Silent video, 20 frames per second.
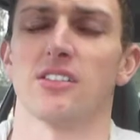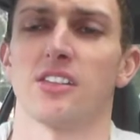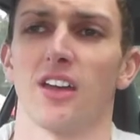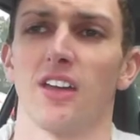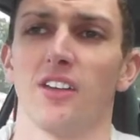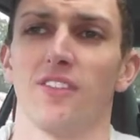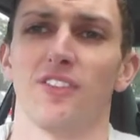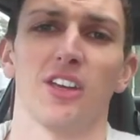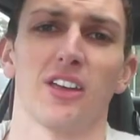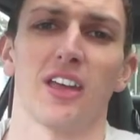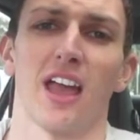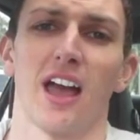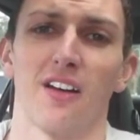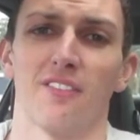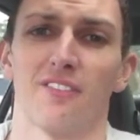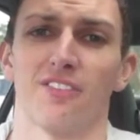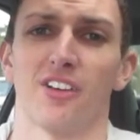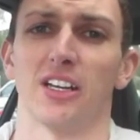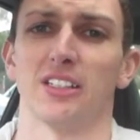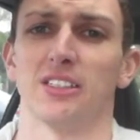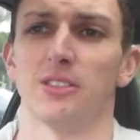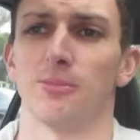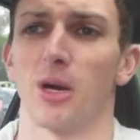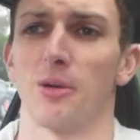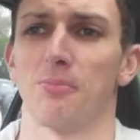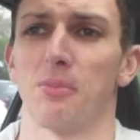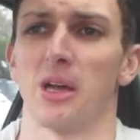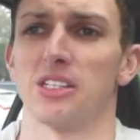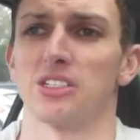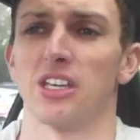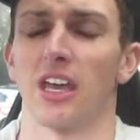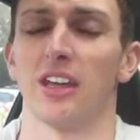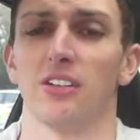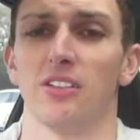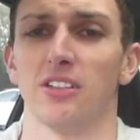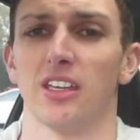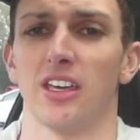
So if you can't find them on my channel,